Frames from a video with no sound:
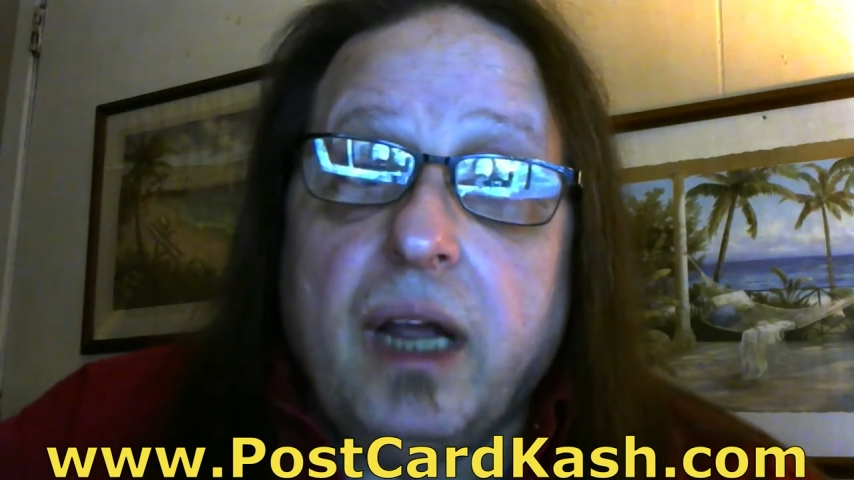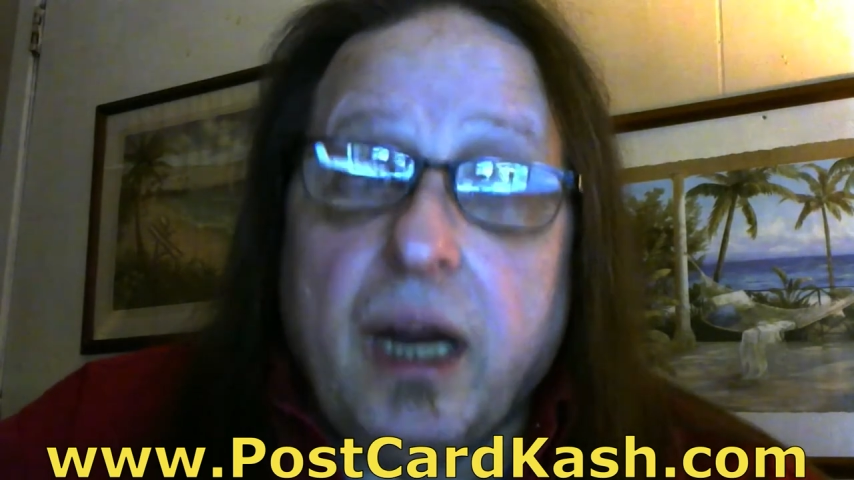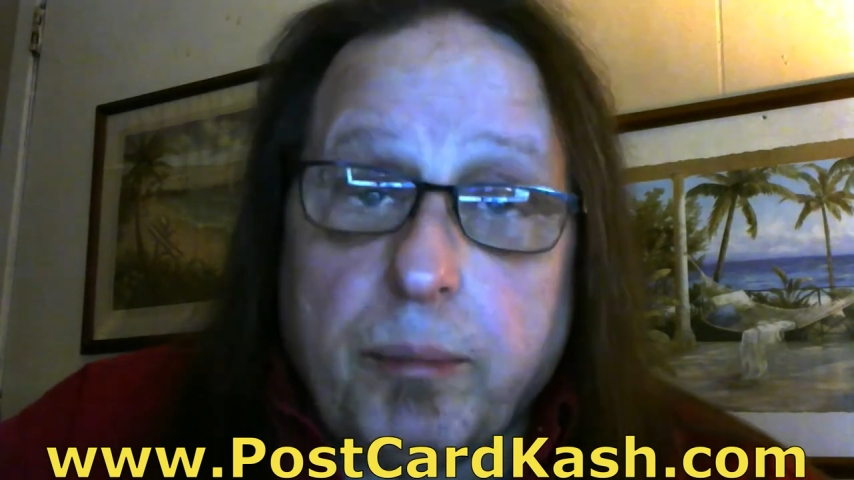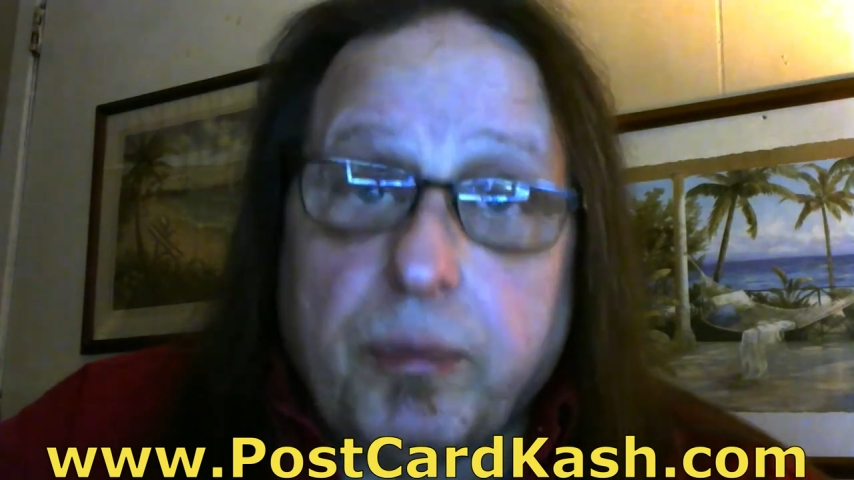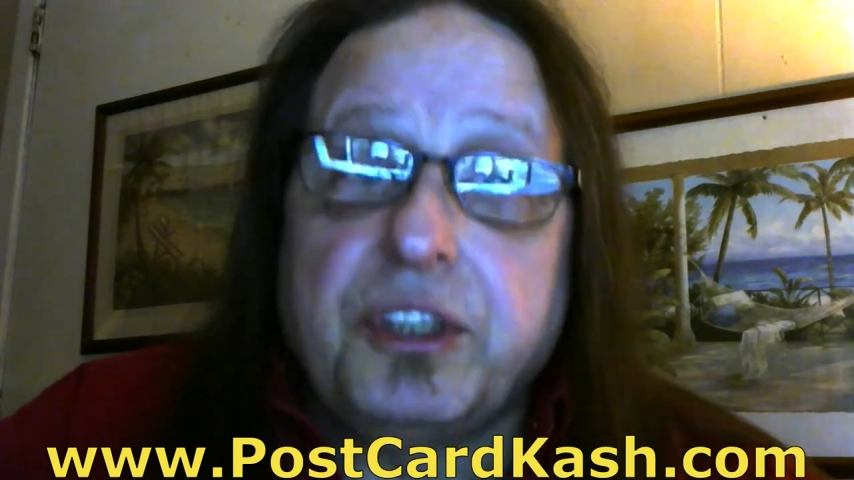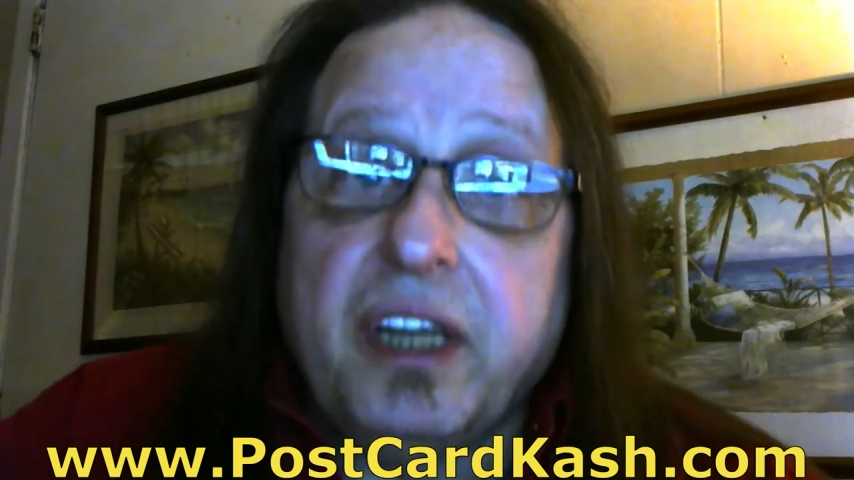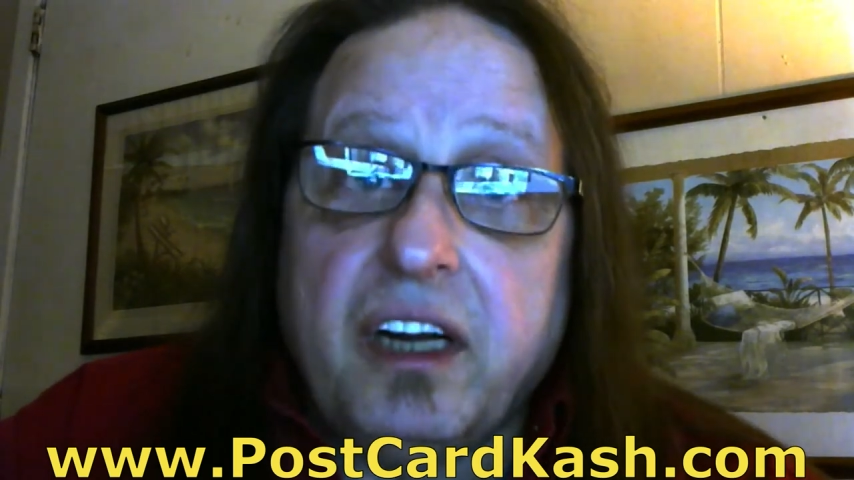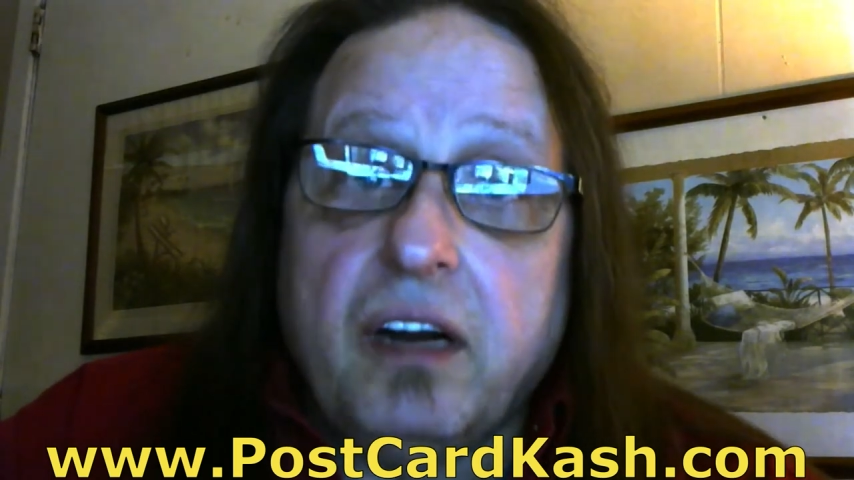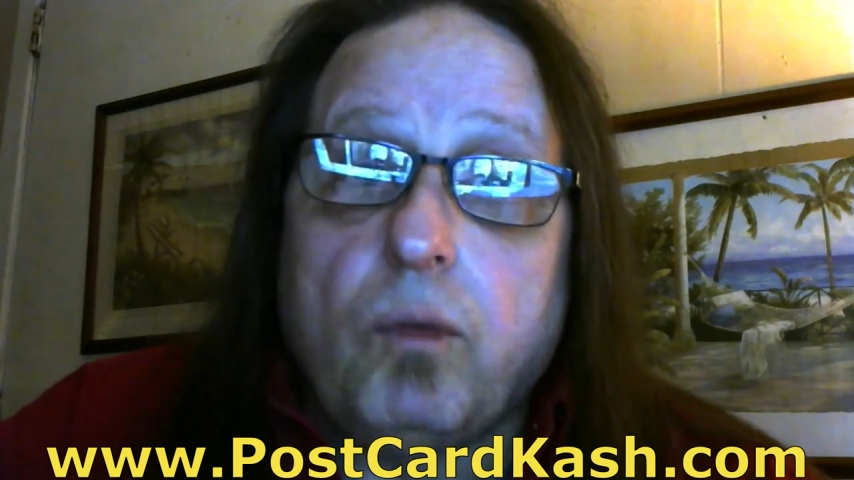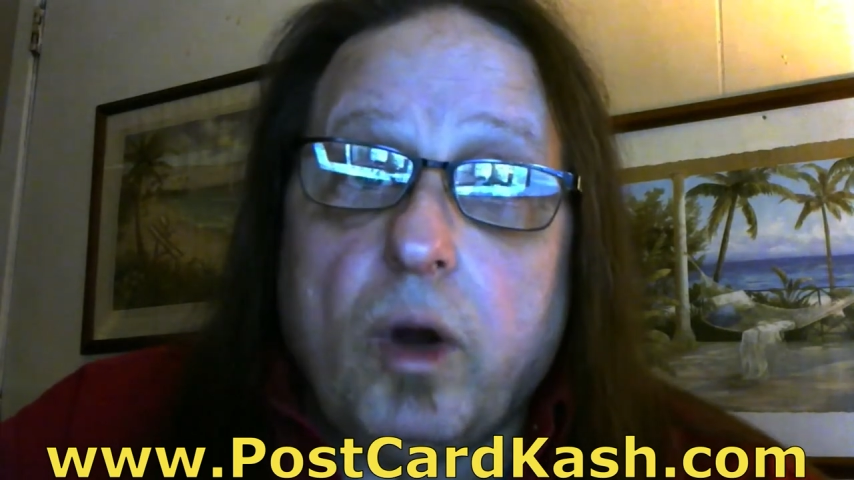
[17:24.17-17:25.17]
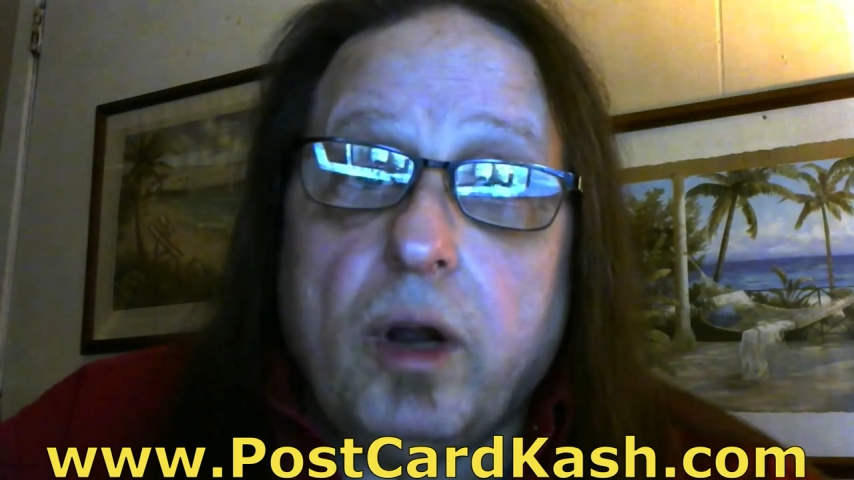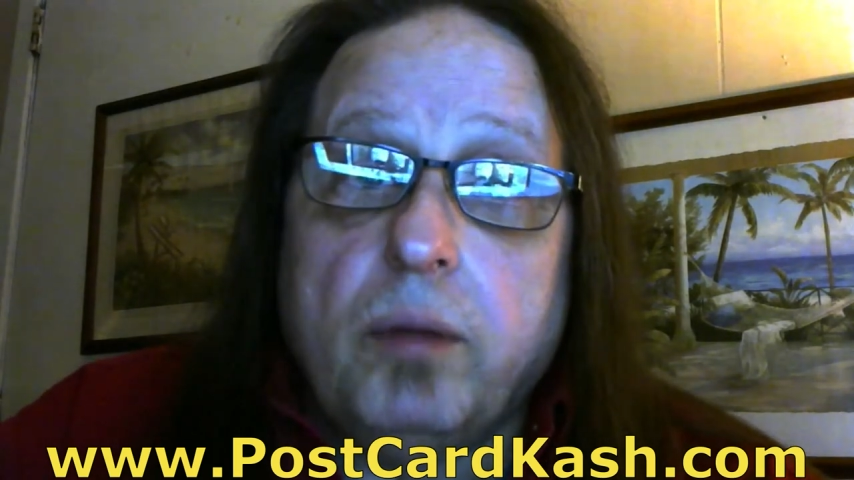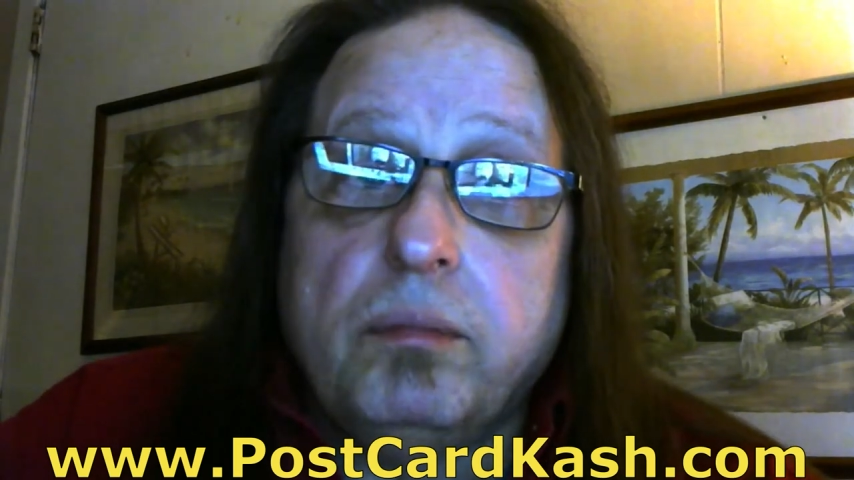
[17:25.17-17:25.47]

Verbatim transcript: and I appreciate every one of them.